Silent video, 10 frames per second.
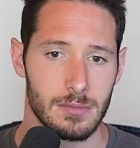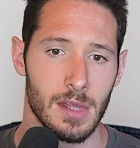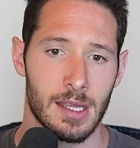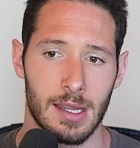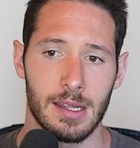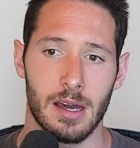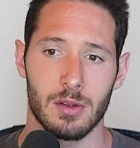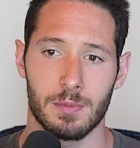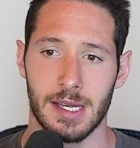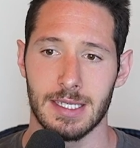And then the other
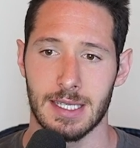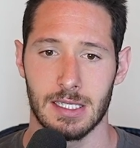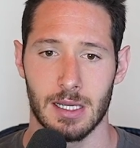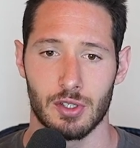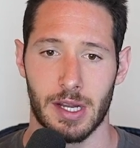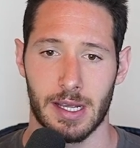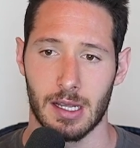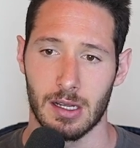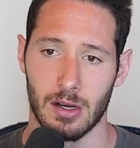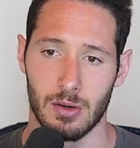place that substrate can
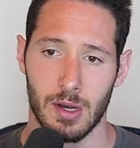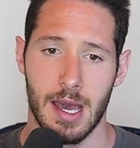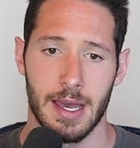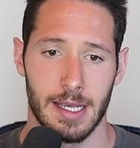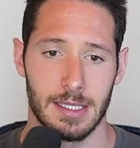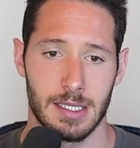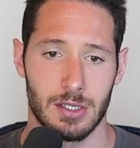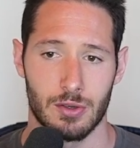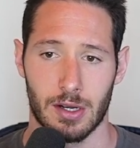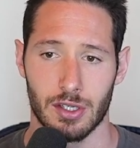go is to
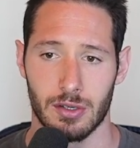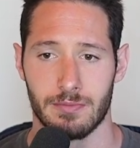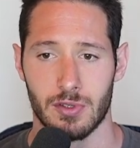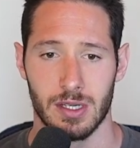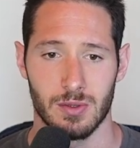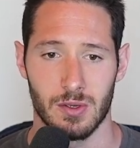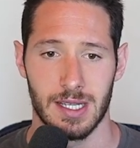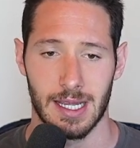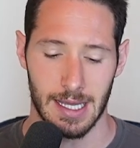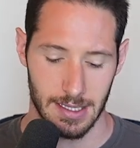structure. So as we were
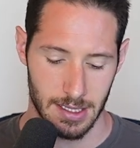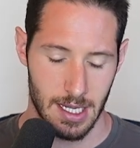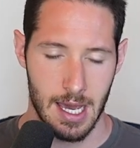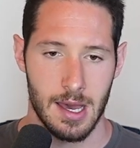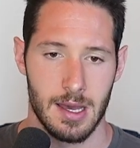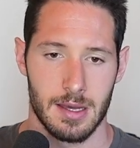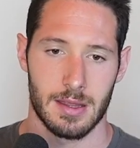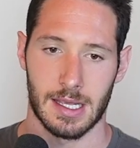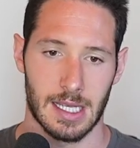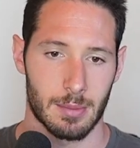saying, that's
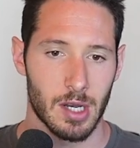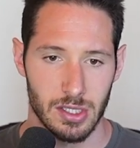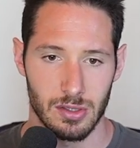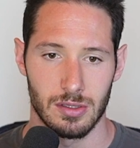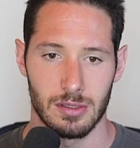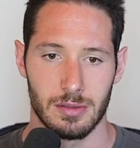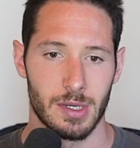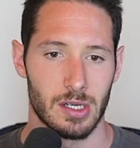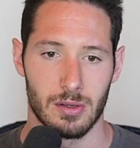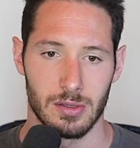things like muscle,
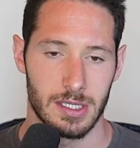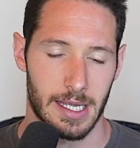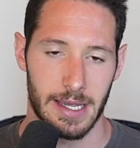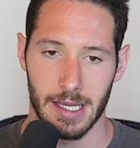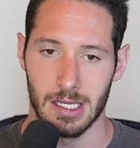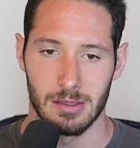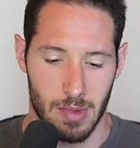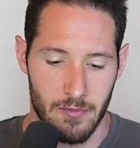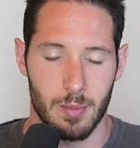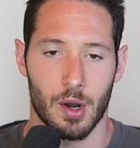bone, skin,
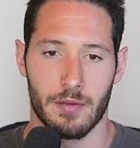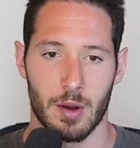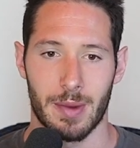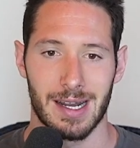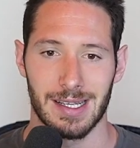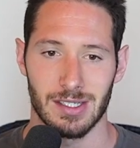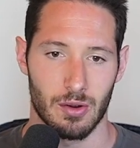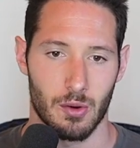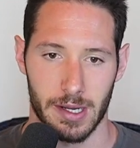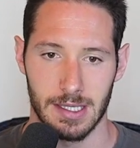every part of our bodies, our
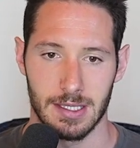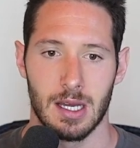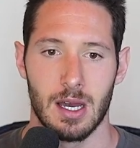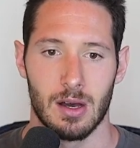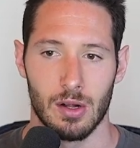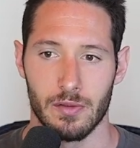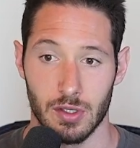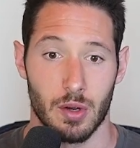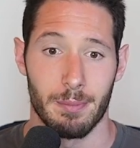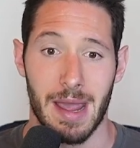organs, all of
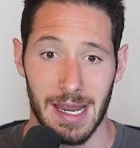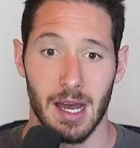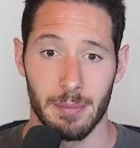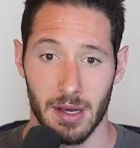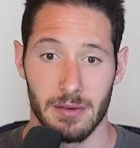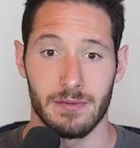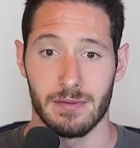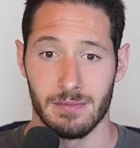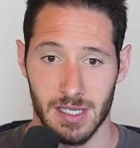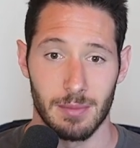those are made up of
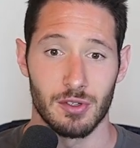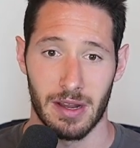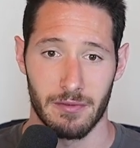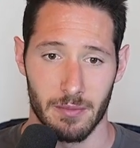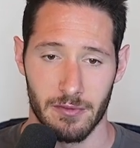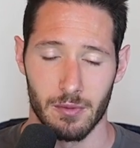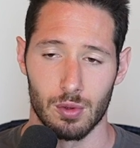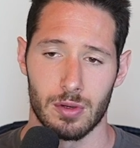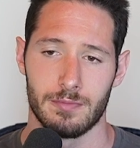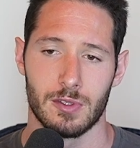substrate from
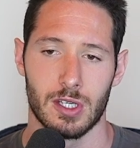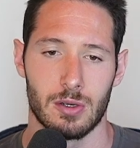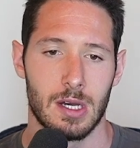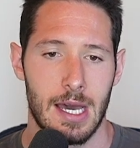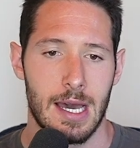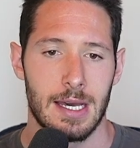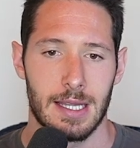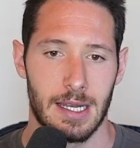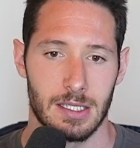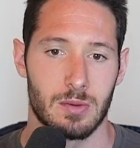food. So
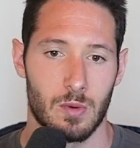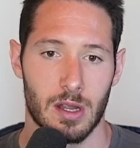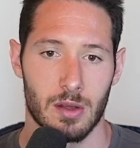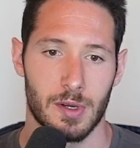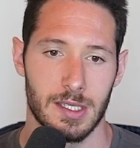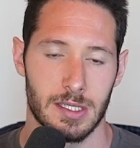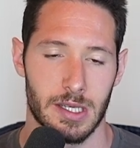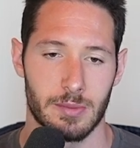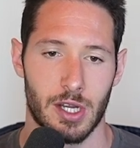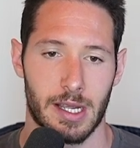that is one other place
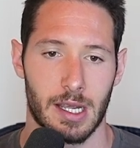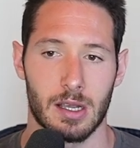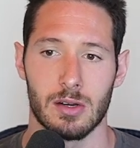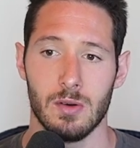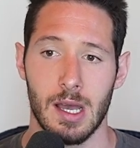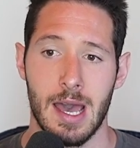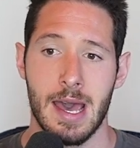the substrate can go.